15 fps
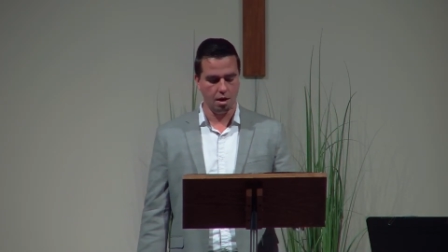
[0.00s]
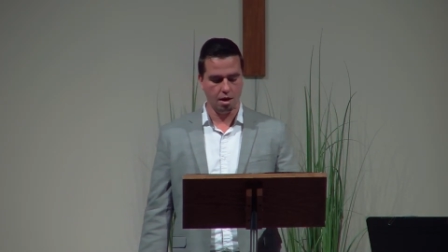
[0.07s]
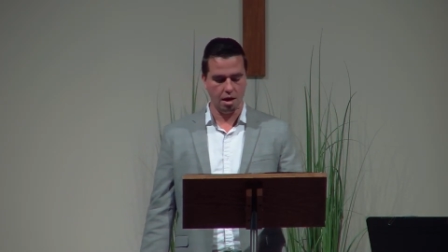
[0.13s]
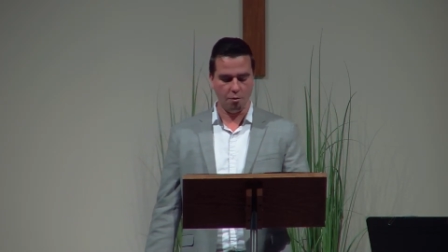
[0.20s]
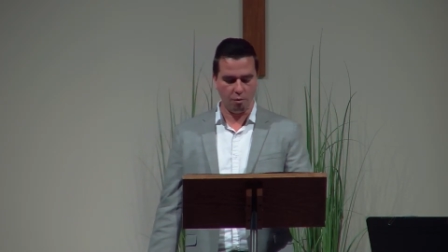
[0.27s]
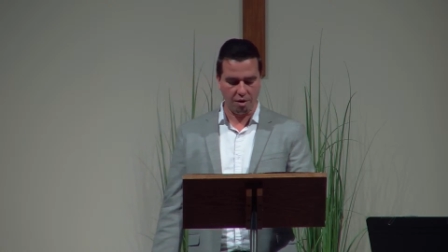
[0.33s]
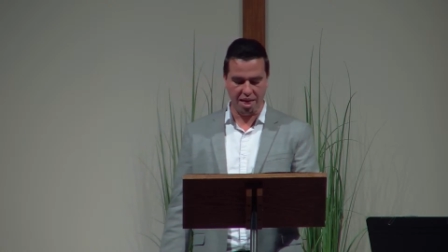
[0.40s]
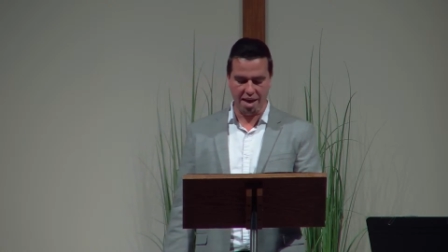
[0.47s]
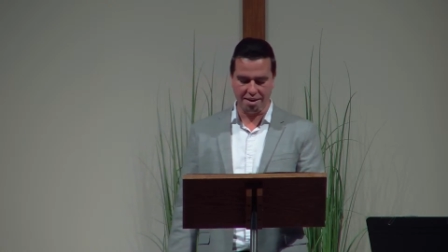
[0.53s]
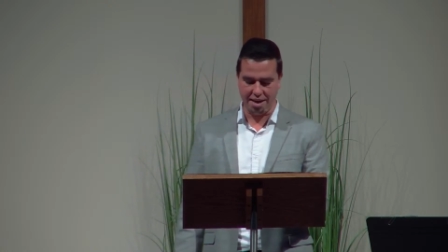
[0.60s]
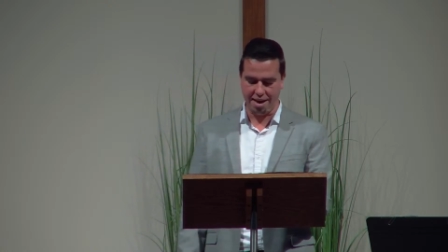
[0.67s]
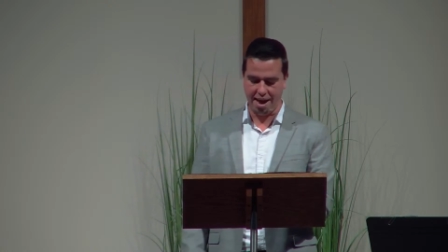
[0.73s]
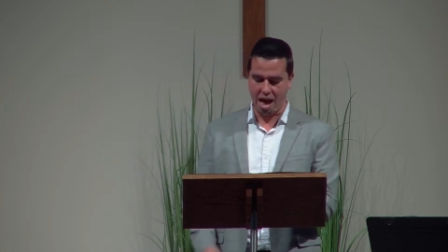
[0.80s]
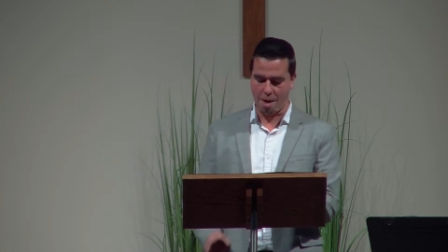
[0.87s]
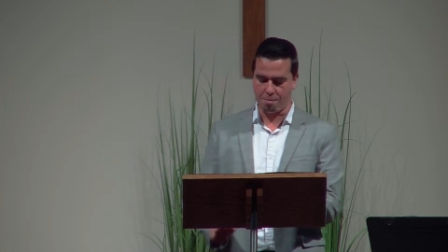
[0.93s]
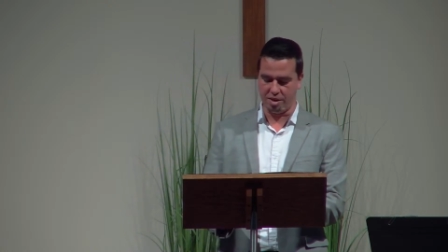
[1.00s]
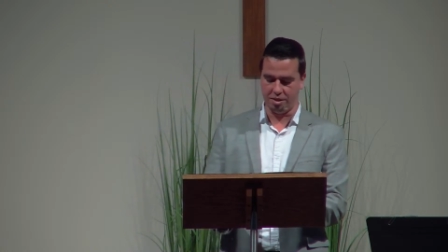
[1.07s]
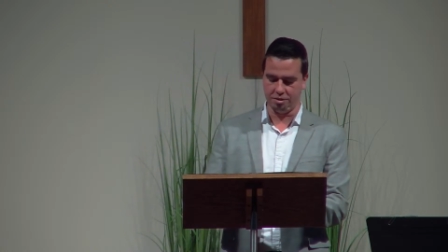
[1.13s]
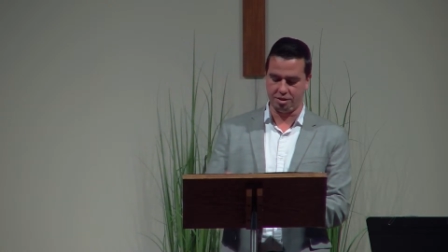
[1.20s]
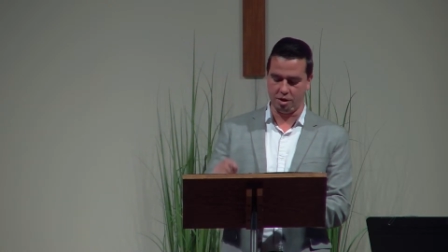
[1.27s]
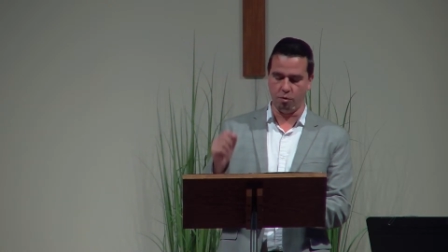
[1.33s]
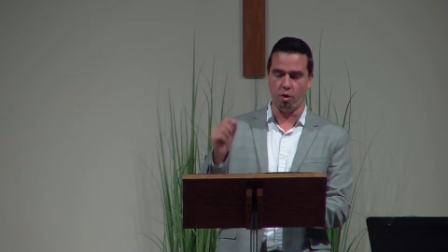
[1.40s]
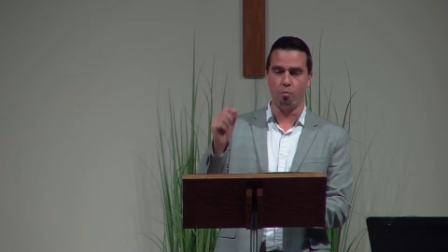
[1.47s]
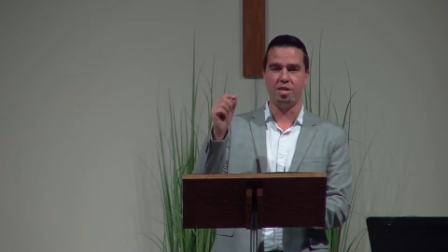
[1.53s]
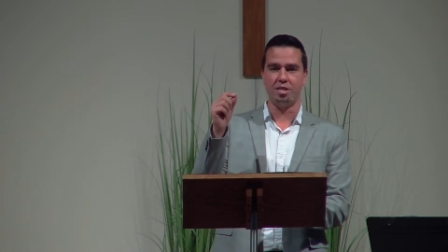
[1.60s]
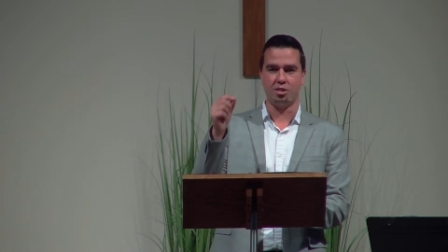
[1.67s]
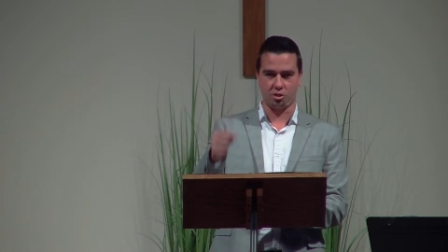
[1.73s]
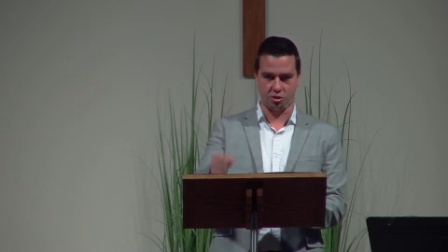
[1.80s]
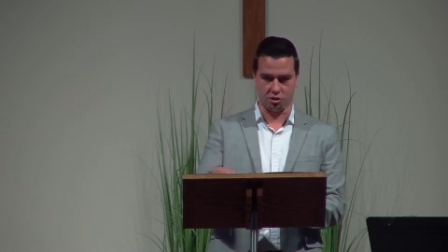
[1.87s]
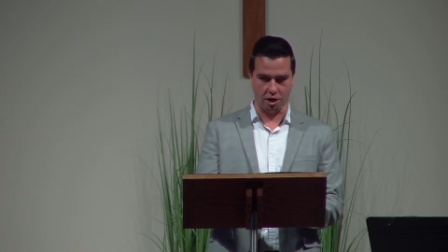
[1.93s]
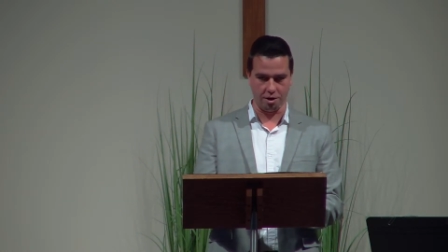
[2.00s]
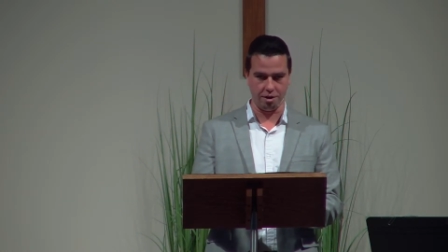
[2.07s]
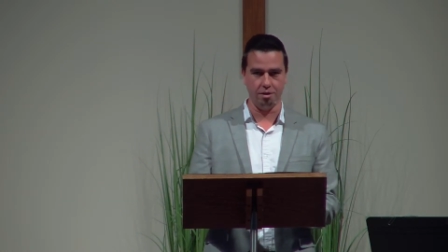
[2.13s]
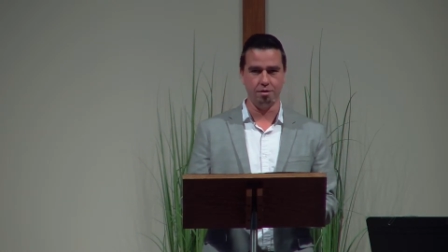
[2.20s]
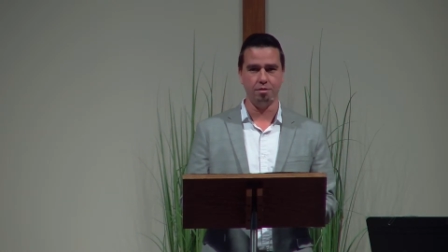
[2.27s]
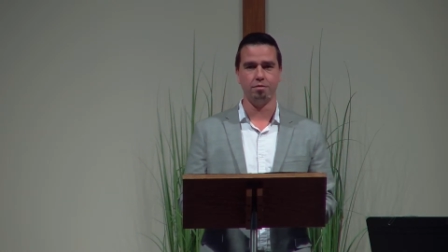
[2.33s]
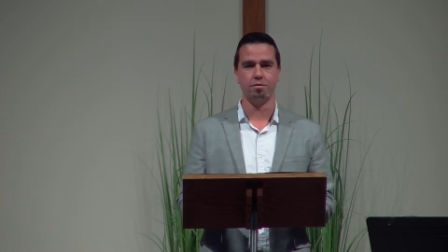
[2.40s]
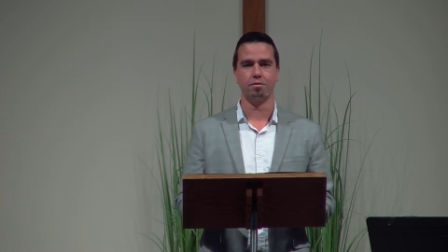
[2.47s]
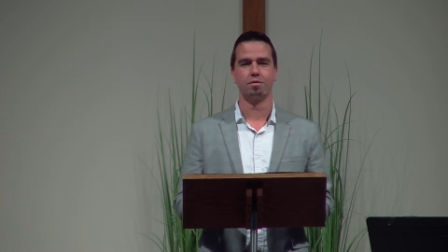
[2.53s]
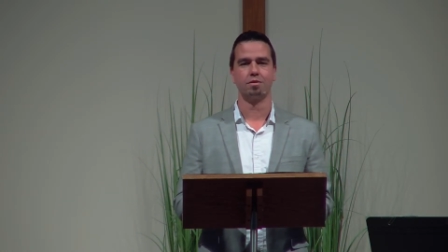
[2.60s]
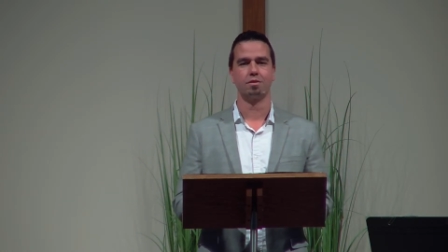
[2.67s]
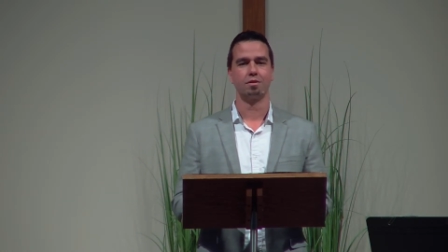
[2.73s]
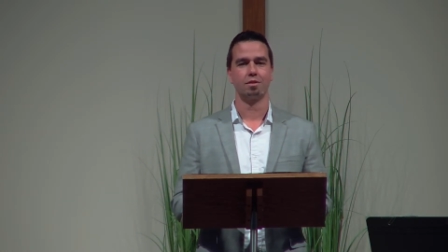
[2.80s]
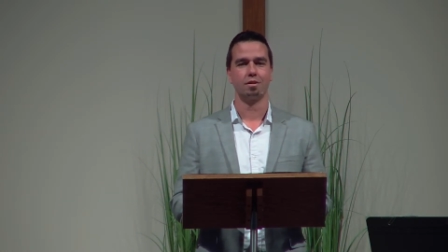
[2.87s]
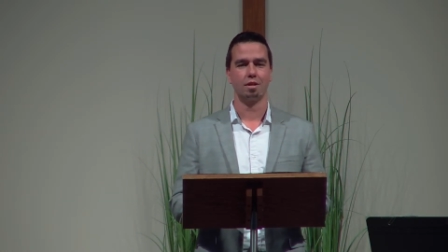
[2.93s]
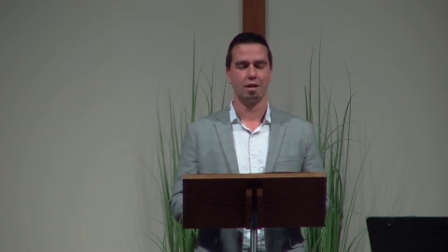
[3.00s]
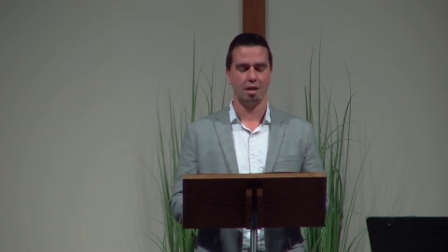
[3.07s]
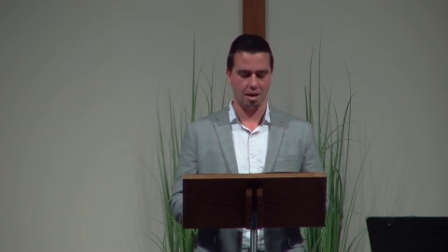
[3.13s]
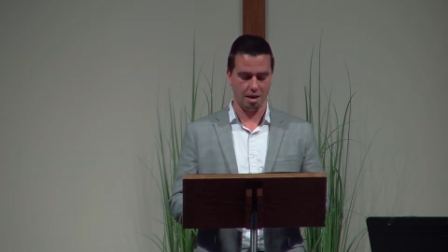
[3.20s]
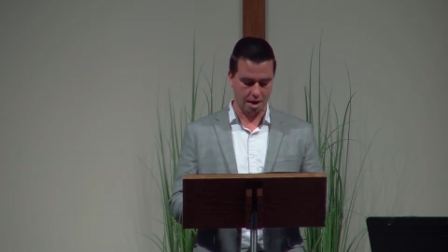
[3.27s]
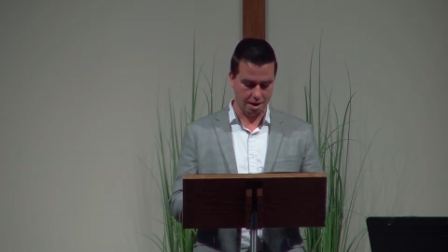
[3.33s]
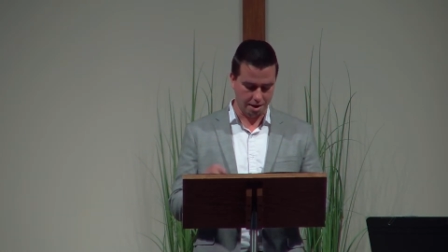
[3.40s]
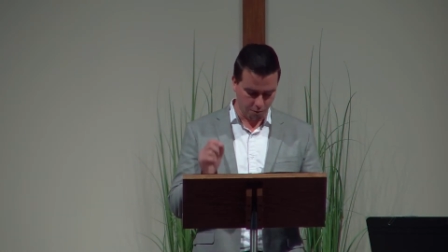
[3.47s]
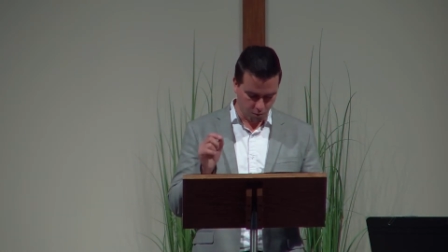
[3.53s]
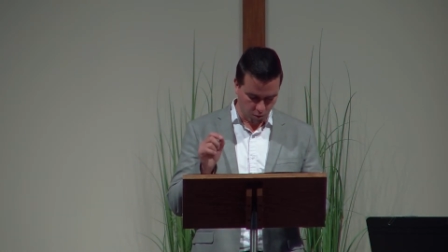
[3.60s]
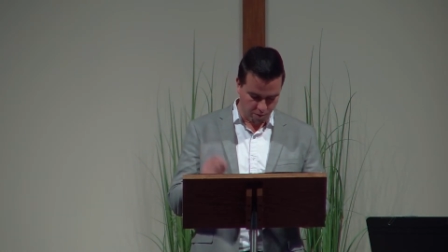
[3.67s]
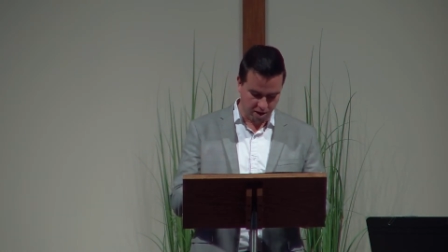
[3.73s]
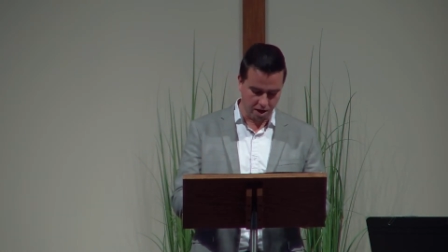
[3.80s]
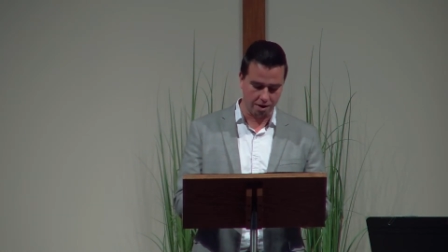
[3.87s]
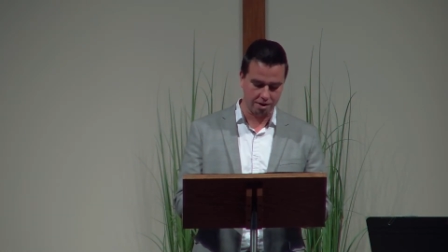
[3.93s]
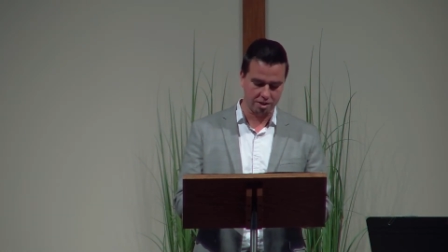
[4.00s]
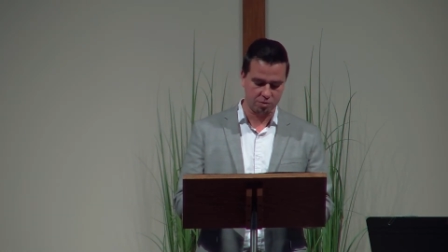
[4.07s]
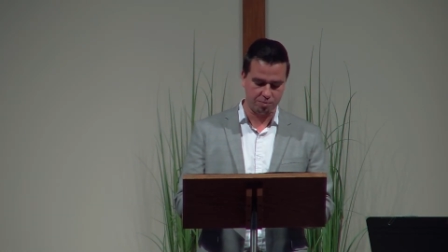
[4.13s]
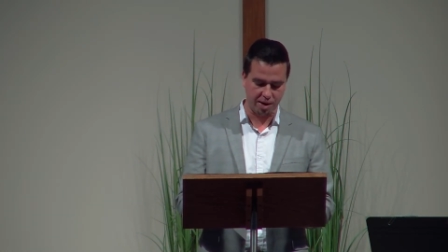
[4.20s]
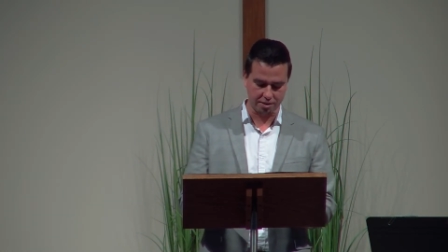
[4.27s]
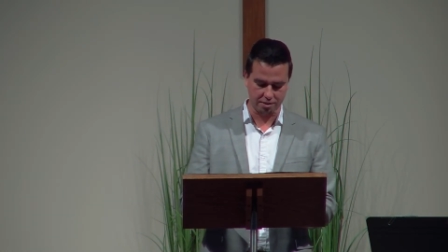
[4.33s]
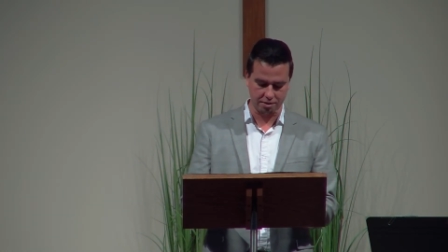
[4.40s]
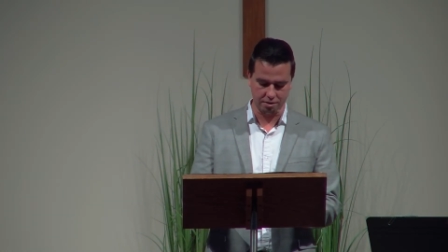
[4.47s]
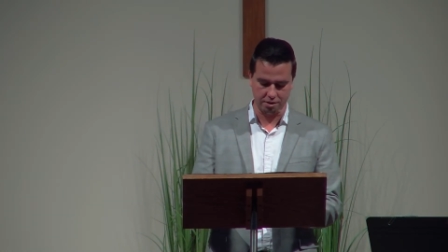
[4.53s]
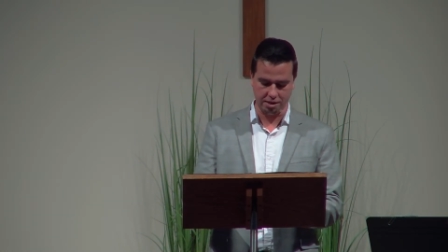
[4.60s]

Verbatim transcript: And when that day happens, it will be sudden and it will be unexpected.